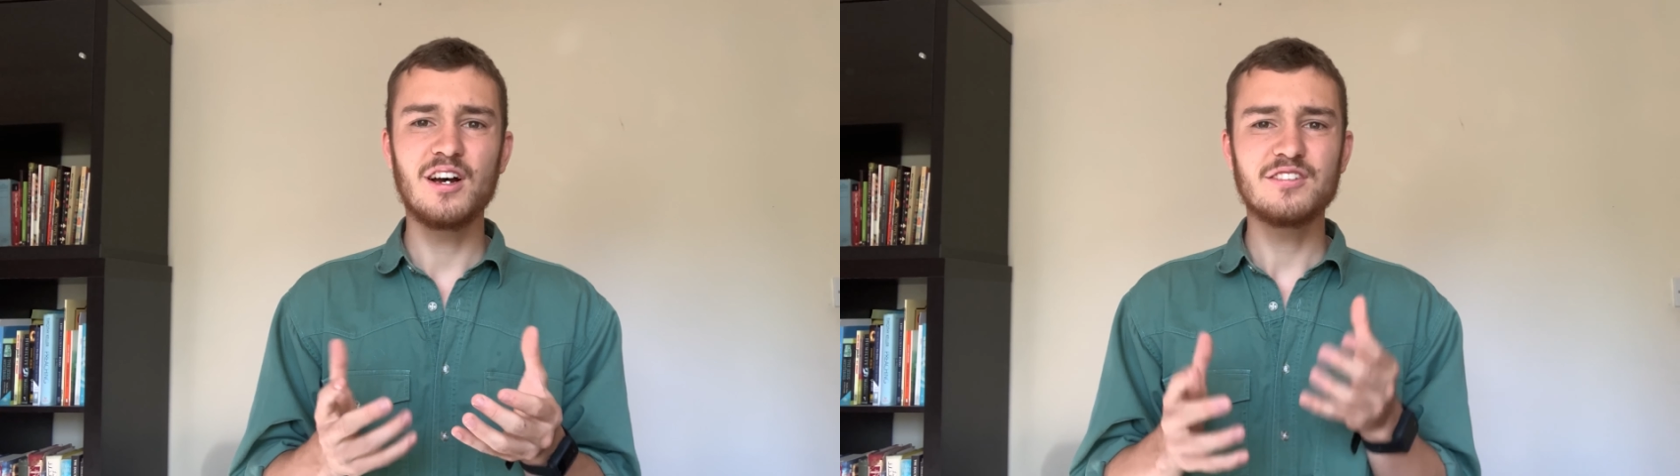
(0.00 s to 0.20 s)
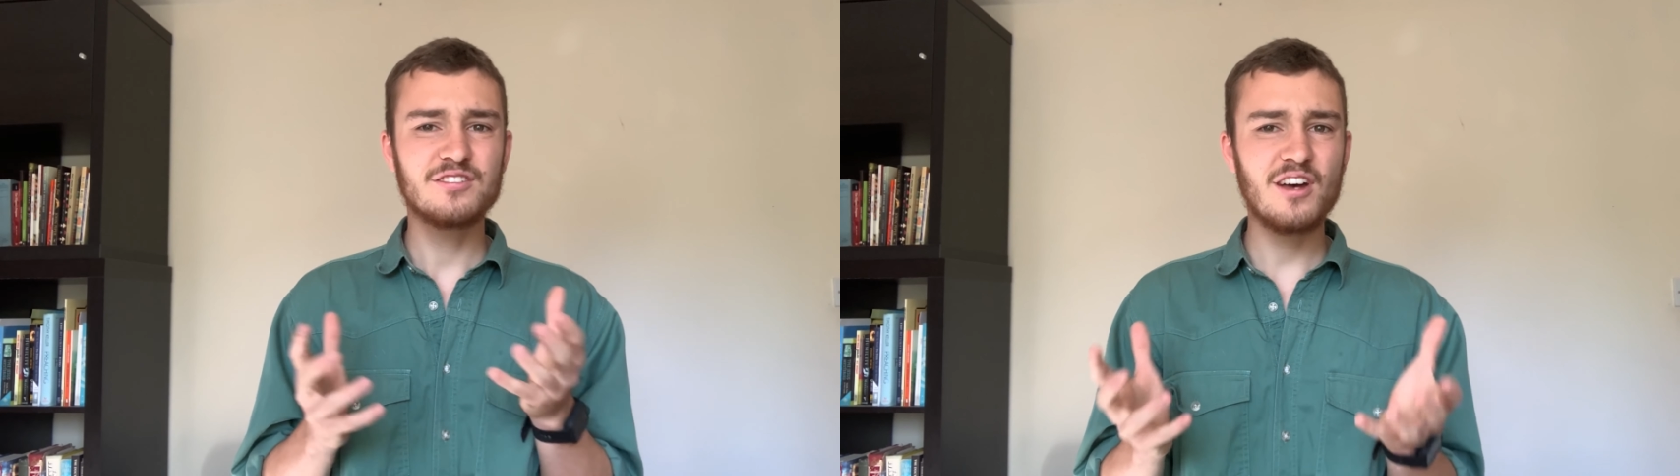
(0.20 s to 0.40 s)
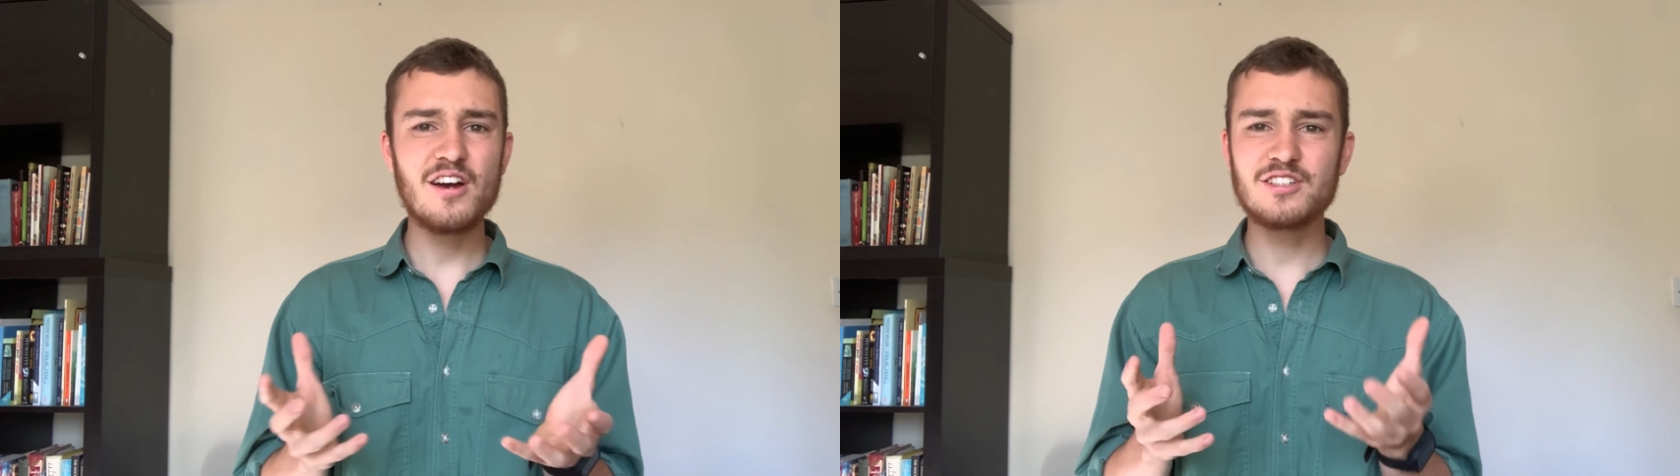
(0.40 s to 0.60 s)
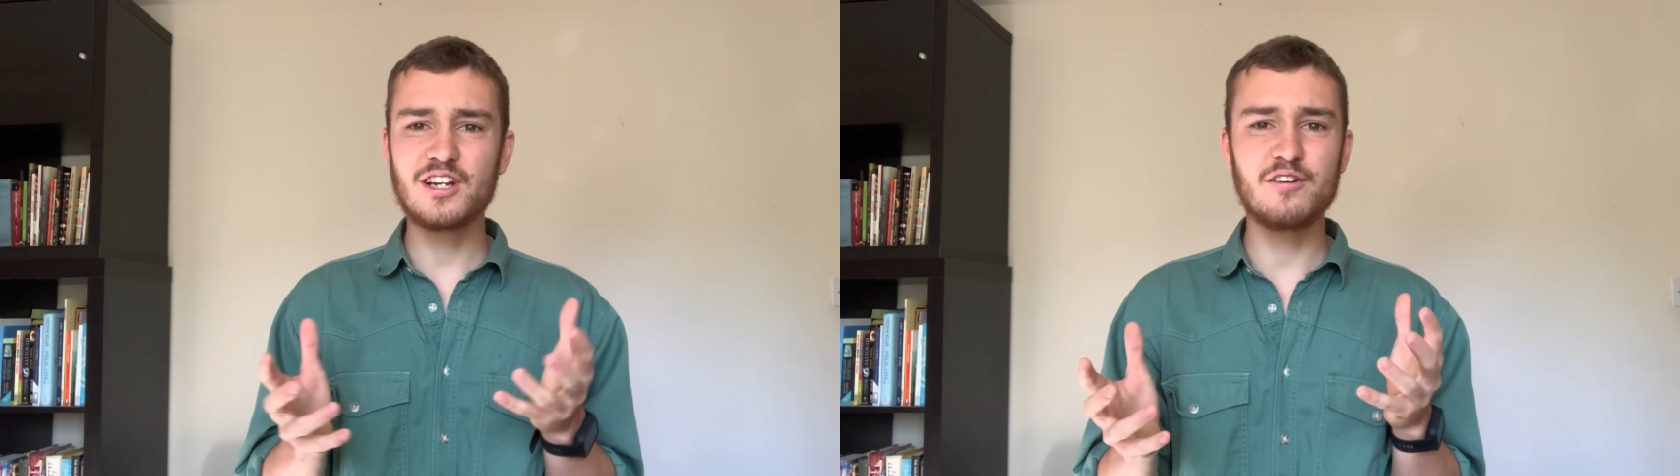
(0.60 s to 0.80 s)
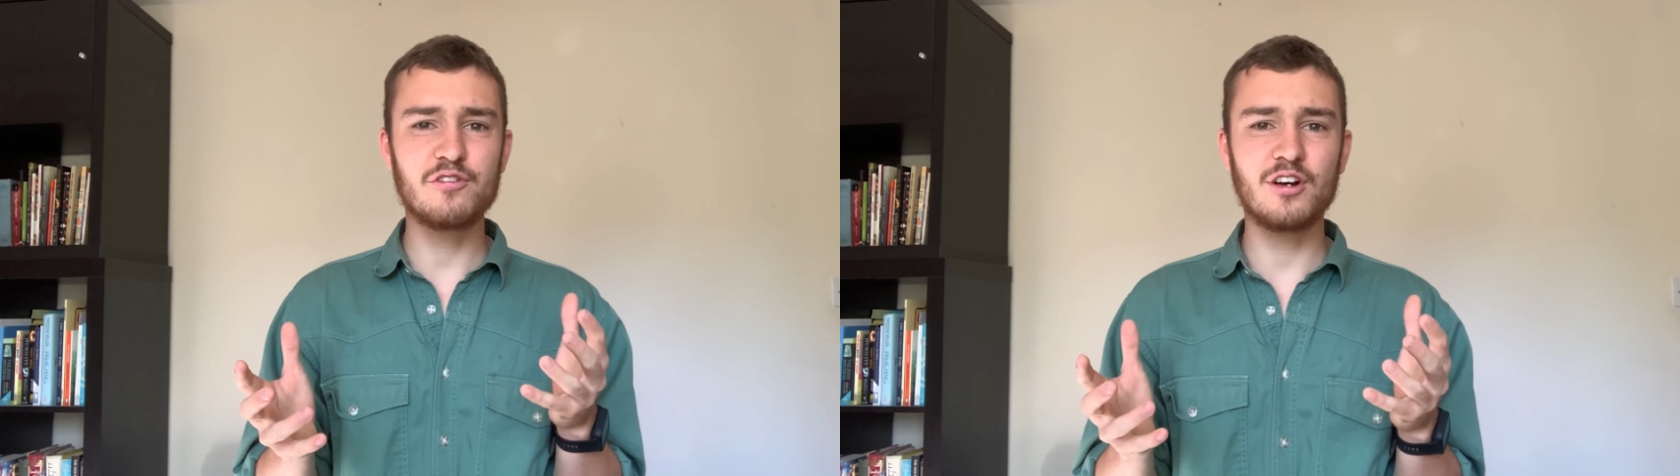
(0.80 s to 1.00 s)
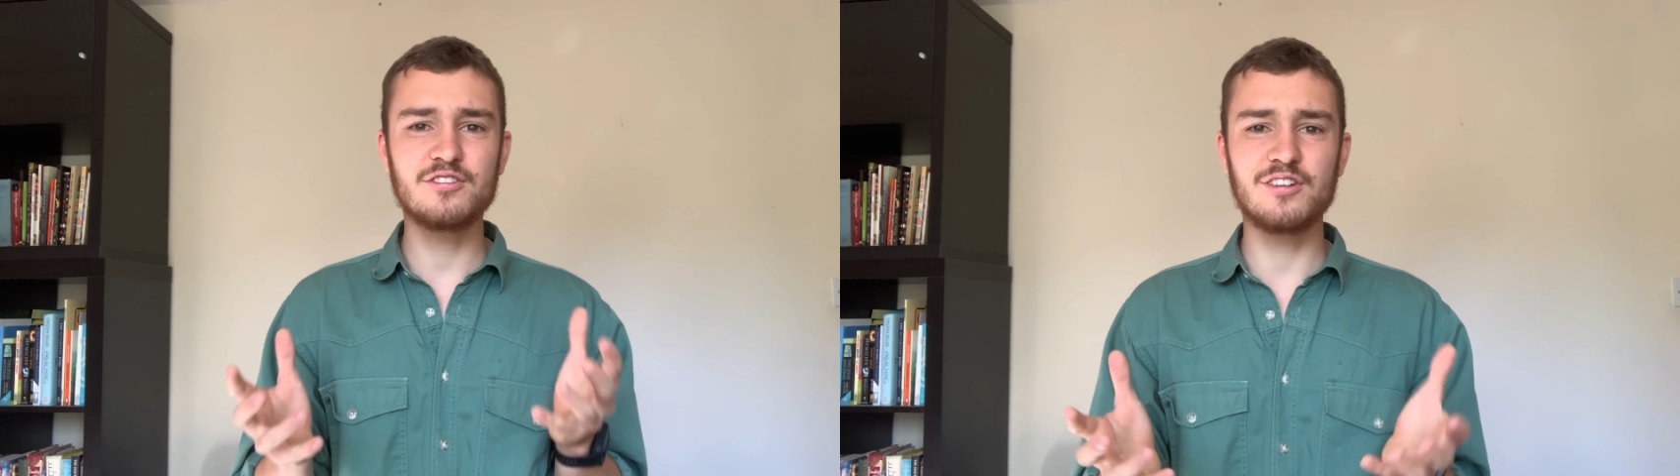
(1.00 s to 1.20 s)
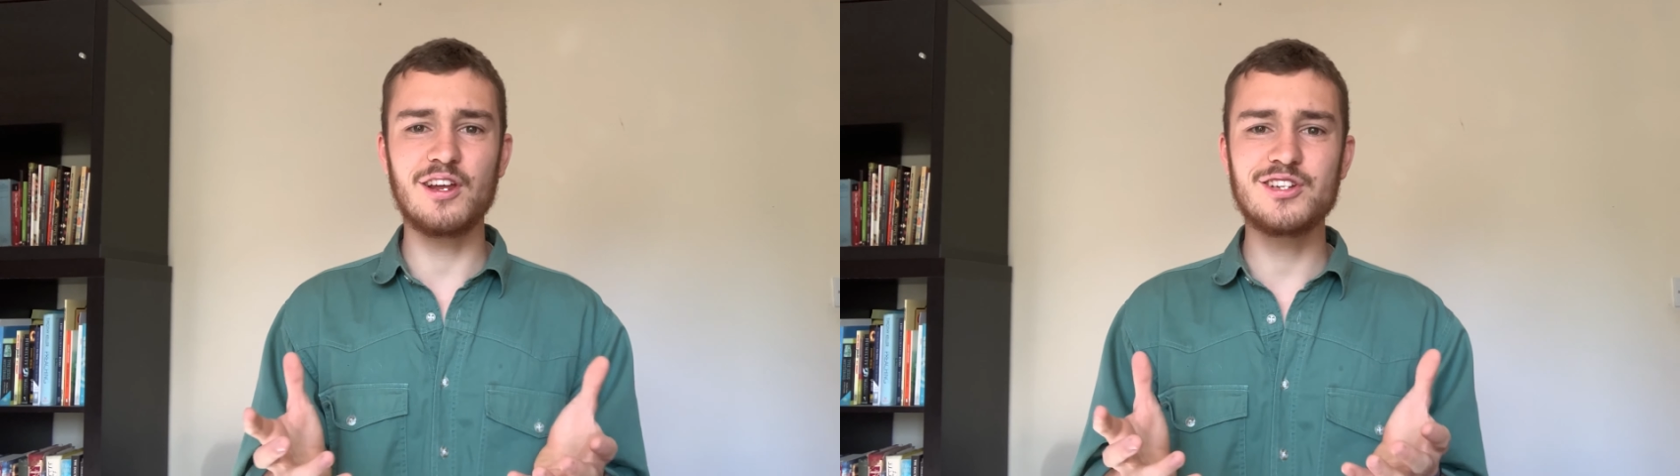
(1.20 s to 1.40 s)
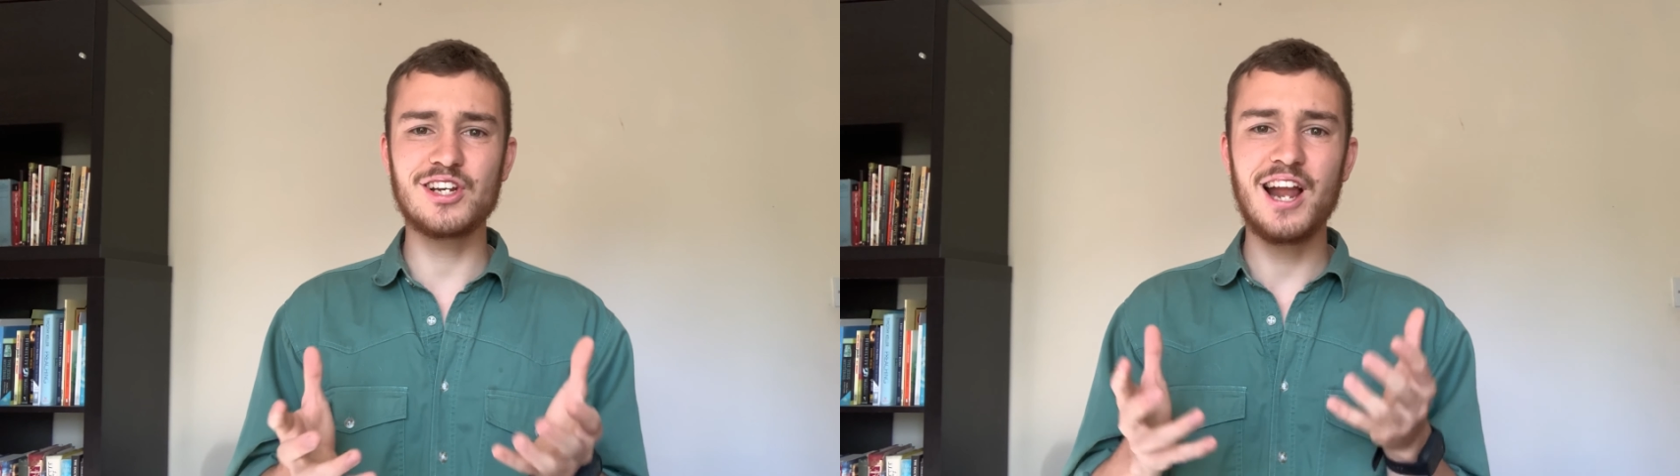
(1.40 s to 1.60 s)
searching for a
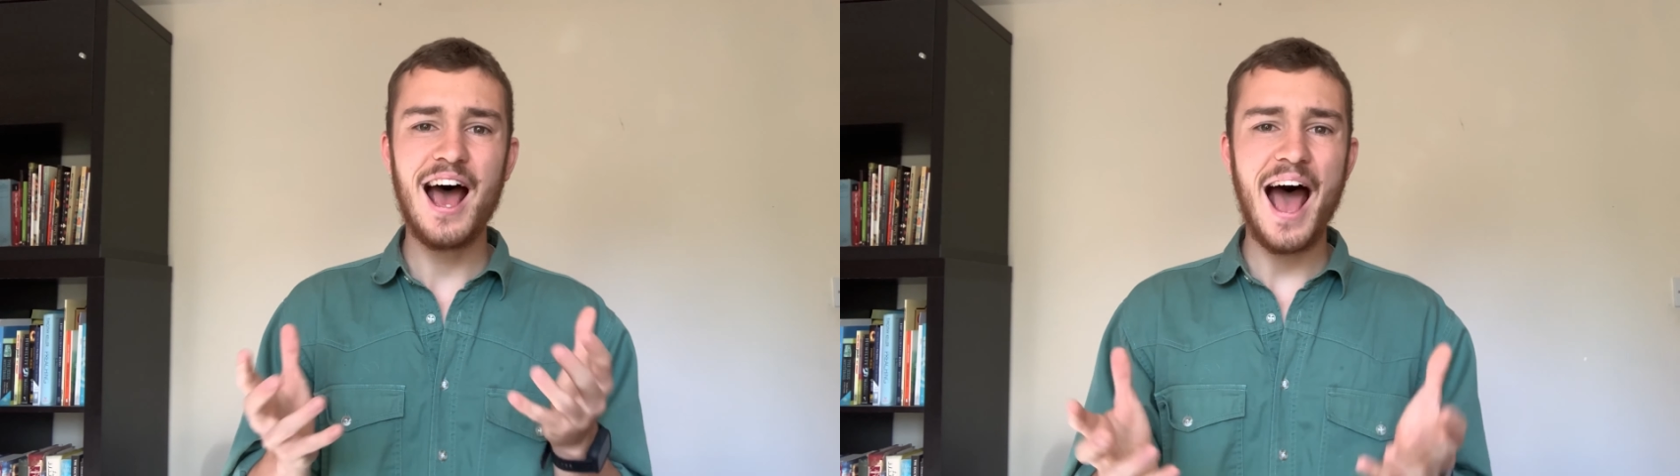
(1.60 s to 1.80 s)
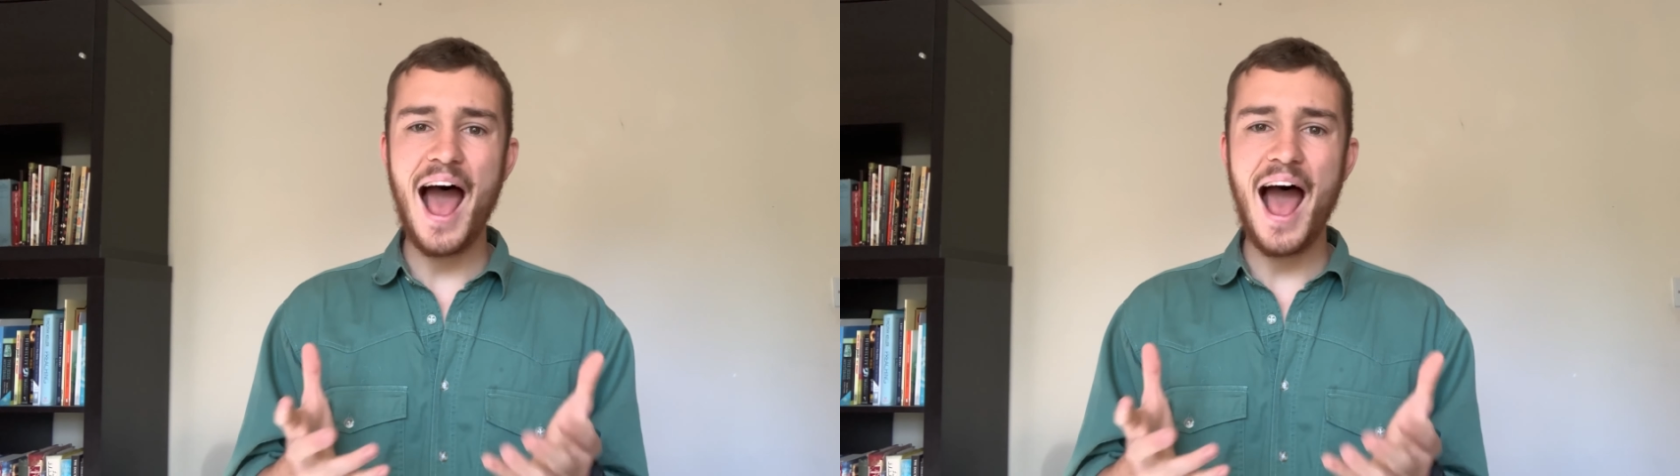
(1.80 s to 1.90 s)
solution